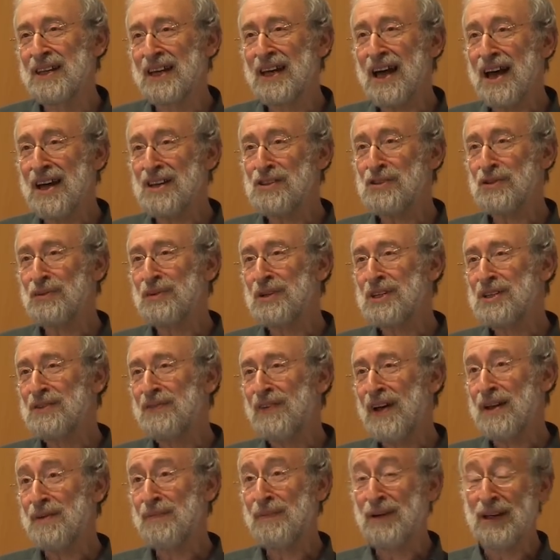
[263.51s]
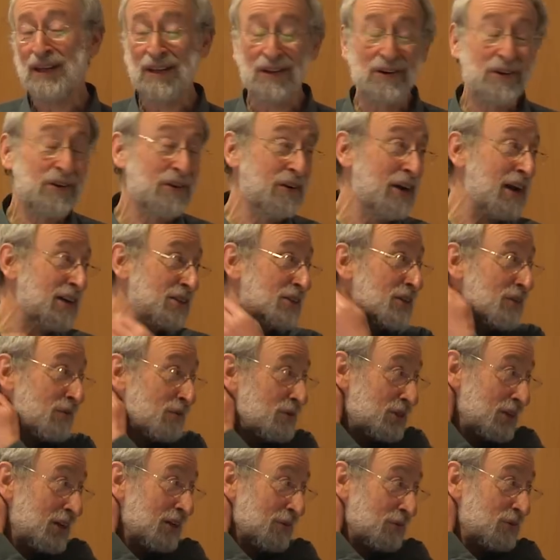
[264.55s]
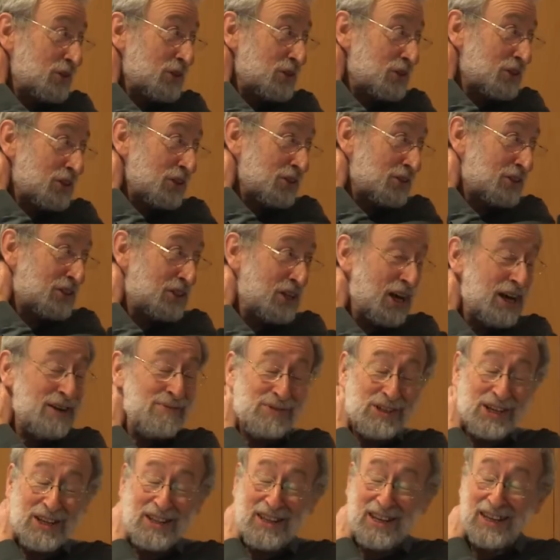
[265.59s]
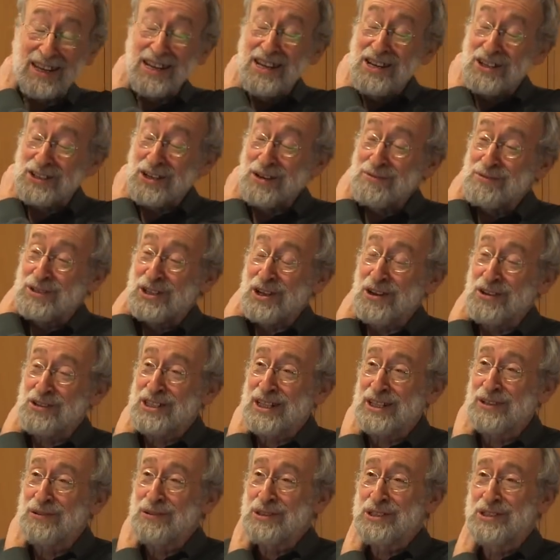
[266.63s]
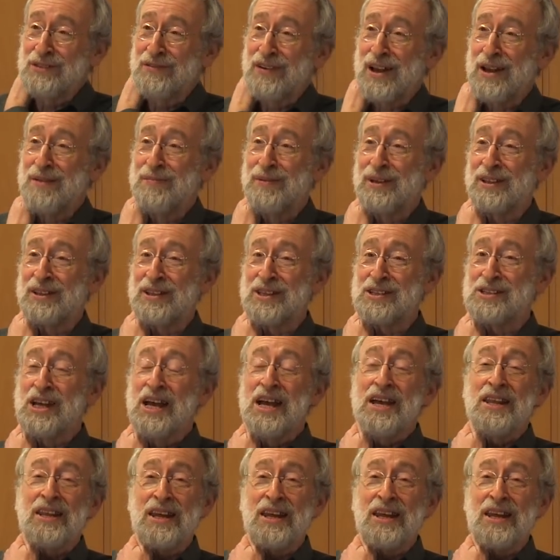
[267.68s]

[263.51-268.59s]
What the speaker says: guys who were developing, or actually it was just James, I think, James Gosling, who was developing this.